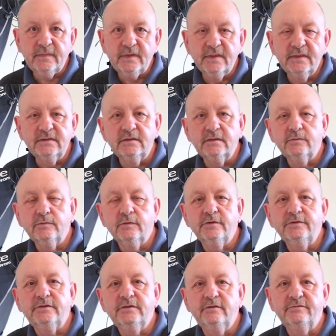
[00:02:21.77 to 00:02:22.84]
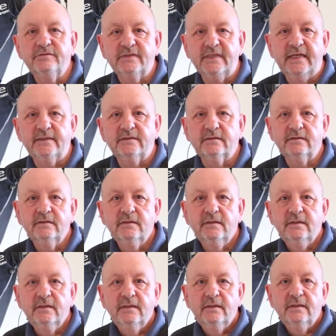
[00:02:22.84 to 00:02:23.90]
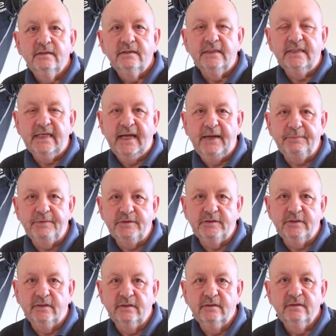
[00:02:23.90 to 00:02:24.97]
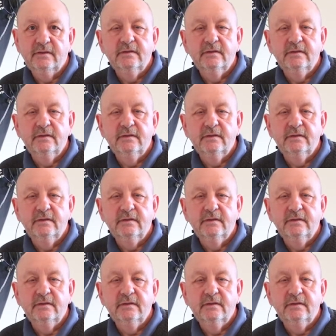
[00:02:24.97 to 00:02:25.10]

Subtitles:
is that once you've set the aperture,